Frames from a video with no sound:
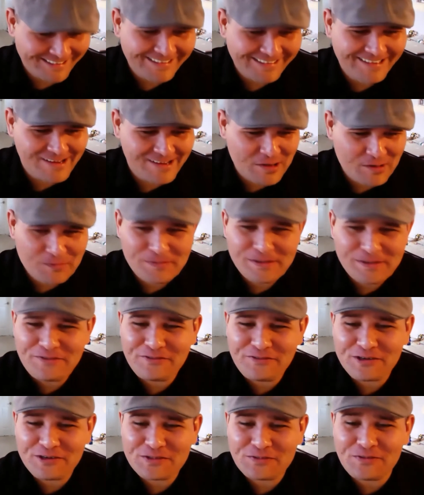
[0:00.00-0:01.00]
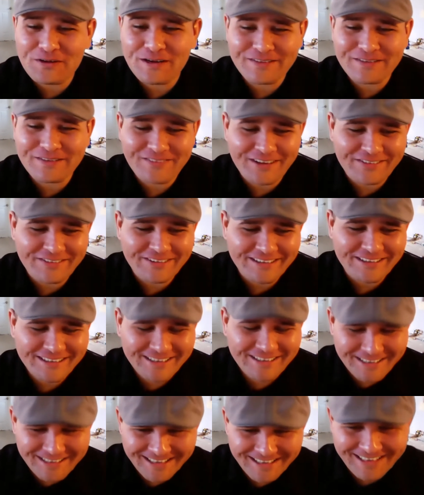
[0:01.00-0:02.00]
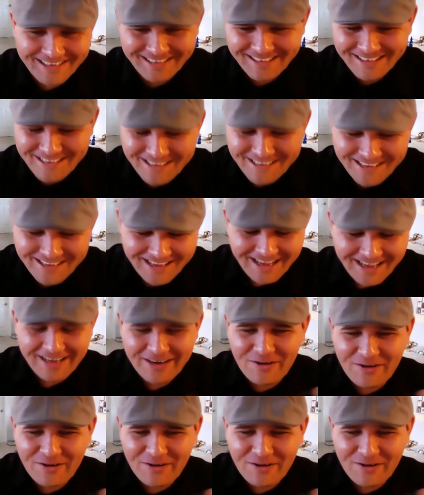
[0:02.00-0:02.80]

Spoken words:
you'll be the first one, Melvin. I